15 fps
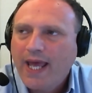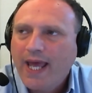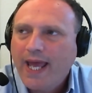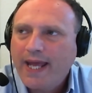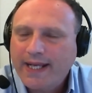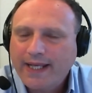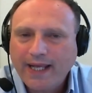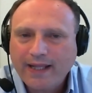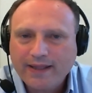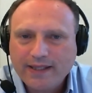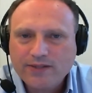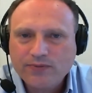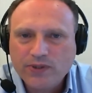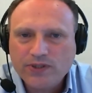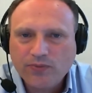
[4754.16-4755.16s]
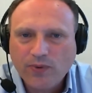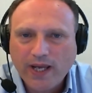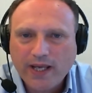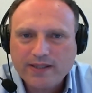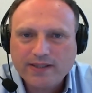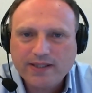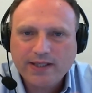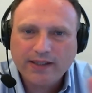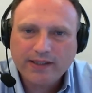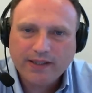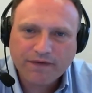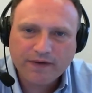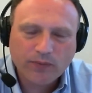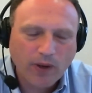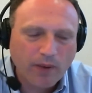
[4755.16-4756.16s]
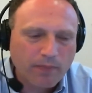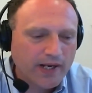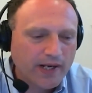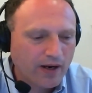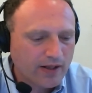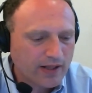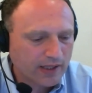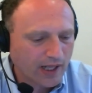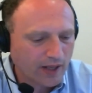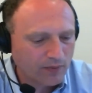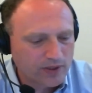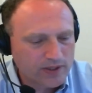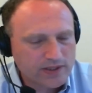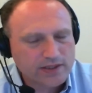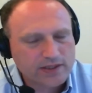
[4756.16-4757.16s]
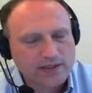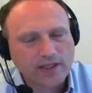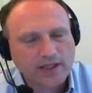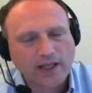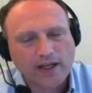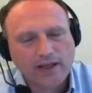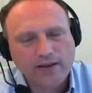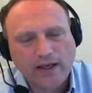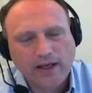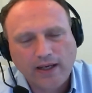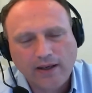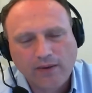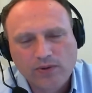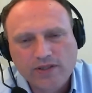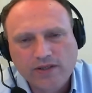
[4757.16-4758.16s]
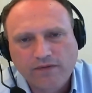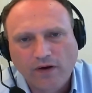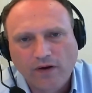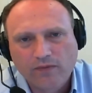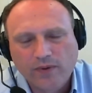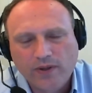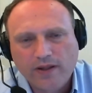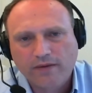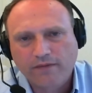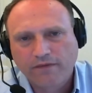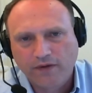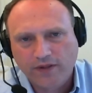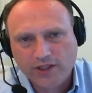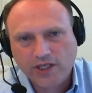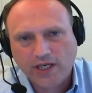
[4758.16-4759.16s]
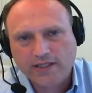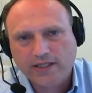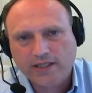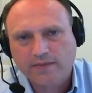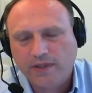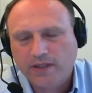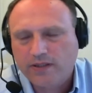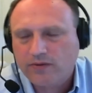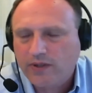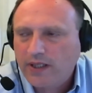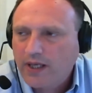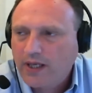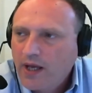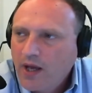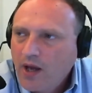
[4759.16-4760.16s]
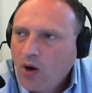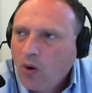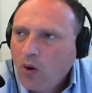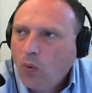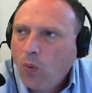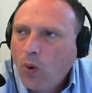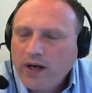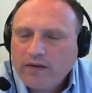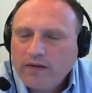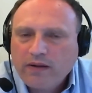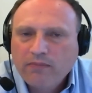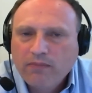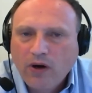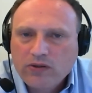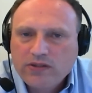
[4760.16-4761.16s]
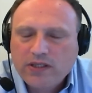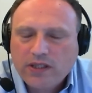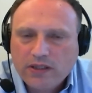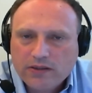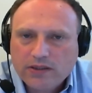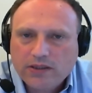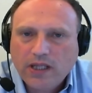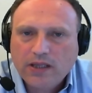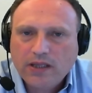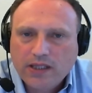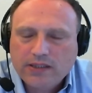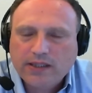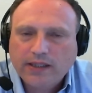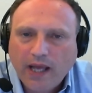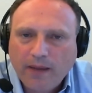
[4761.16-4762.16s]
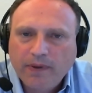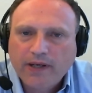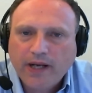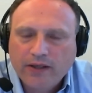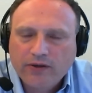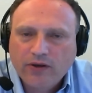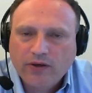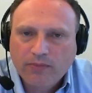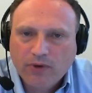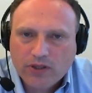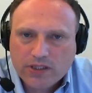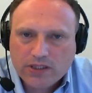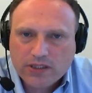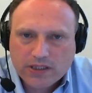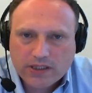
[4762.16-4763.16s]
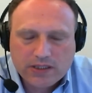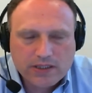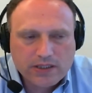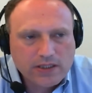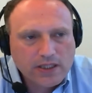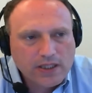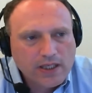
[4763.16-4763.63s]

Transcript: and again, this was raised in a different webinar that I was involved with for the Justice Ministry. One of the most interesting things that happen under emergencies